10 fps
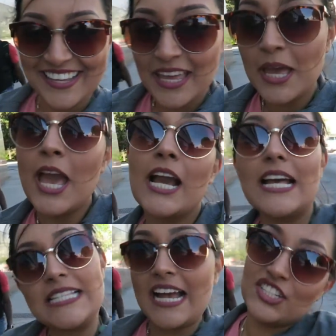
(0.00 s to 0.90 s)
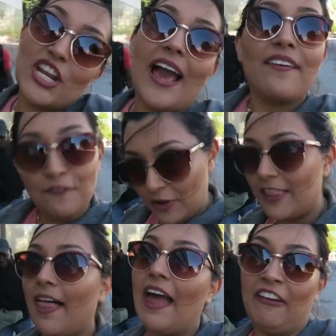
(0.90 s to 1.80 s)
like. Cause hashtag
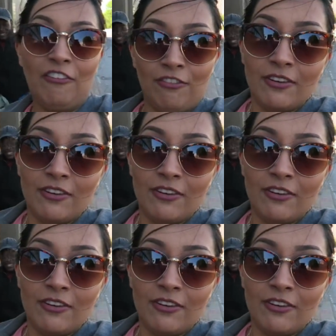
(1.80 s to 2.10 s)
fit life.